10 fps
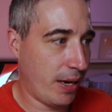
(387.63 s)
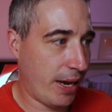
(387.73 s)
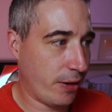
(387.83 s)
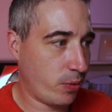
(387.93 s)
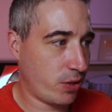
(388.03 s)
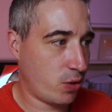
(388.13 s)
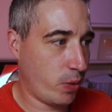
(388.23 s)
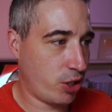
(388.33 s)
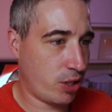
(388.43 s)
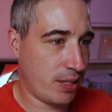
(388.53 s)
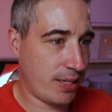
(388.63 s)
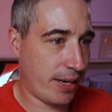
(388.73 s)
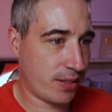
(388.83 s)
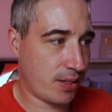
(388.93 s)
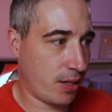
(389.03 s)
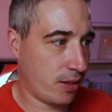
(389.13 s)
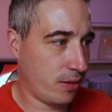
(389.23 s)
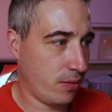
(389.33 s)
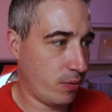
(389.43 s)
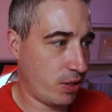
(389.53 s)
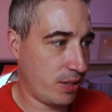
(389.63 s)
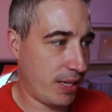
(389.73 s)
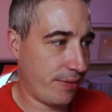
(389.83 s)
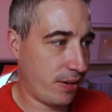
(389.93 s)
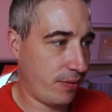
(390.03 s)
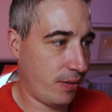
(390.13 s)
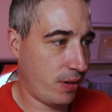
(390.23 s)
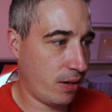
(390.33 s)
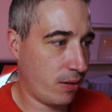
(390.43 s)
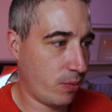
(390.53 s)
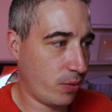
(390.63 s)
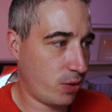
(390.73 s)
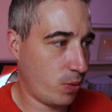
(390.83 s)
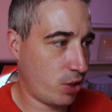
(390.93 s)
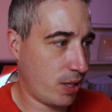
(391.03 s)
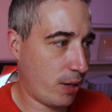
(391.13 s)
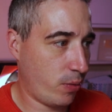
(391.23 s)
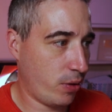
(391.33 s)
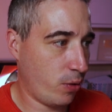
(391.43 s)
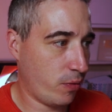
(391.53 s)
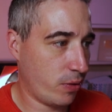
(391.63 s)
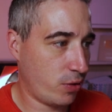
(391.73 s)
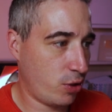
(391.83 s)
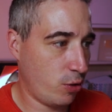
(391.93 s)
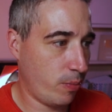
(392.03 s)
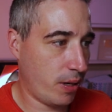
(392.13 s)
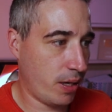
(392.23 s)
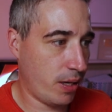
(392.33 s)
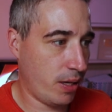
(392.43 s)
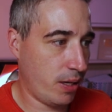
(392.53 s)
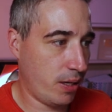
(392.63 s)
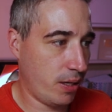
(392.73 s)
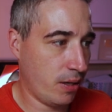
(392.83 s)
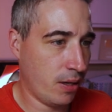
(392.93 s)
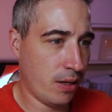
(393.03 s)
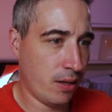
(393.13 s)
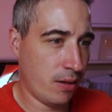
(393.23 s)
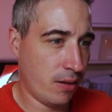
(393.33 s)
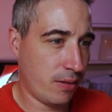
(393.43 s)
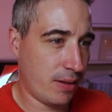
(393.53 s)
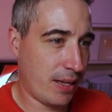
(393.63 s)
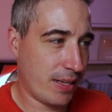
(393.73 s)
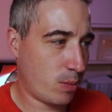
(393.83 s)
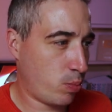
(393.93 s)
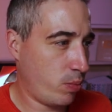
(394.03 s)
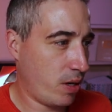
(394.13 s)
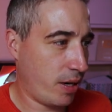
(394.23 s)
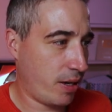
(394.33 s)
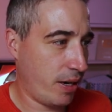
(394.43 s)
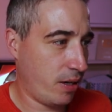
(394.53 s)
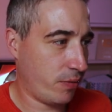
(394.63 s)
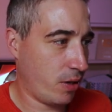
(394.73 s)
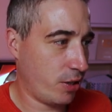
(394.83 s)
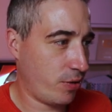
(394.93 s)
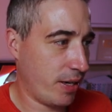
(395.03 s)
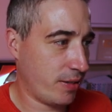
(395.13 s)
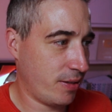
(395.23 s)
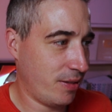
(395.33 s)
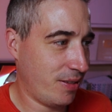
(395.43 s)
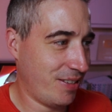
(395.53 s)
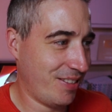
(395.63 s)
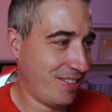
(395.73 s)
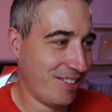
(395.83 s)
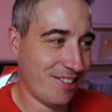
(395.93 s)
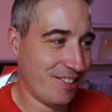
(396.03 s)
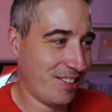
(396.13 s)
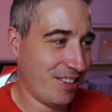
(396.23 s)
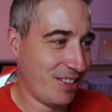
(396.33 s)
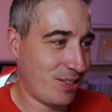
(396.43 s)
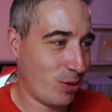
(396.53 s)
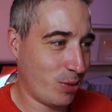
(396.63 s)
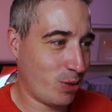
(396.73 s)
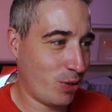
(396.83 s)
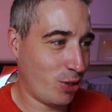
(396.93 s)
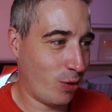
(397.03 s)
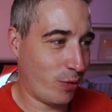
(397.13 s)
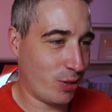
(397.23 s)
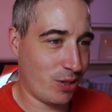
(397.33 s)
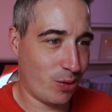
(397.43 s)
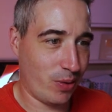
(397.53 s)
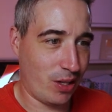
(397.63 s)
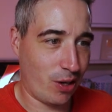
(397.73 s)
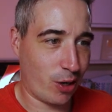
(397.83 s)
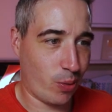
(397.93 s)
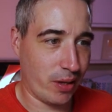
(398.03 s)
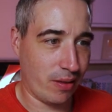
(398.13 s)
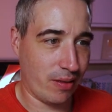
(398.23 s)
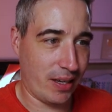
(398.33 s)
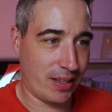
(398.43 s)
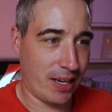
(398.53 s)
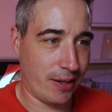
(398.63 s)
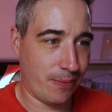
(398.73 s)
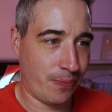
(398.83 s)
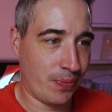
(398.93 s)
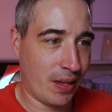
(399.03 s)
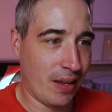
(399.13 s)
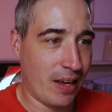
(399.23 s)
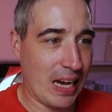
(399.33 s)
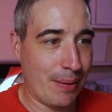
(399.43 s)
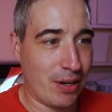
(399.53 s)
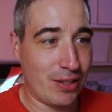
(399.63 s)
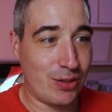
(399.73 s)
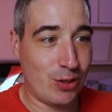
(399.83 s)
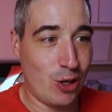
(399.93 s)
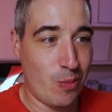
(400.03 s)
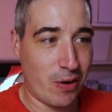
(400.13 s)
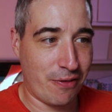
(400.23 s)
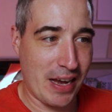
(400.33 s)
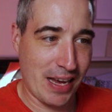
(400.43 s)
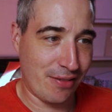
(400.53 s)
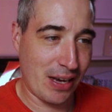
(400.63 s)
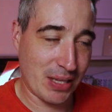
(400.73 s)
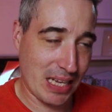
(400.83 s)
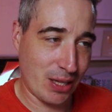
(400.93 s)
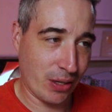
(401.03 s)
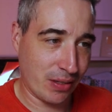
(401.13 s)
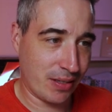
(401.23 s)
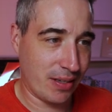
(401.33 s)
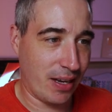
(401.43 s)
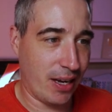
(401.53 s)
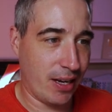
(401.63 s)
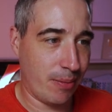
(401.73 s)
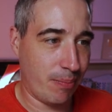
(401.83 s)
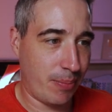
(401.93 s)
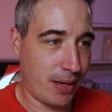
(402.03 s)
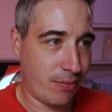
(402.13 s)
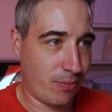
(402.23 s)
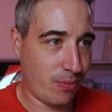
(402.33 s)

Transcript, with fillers: and we'll switch the text color, which is the FFF here. We'll switch that one over to my, that's not high enough contrast. so we'll switch it over to the really dark one like that. I'm not a super fan of how that looks, um, but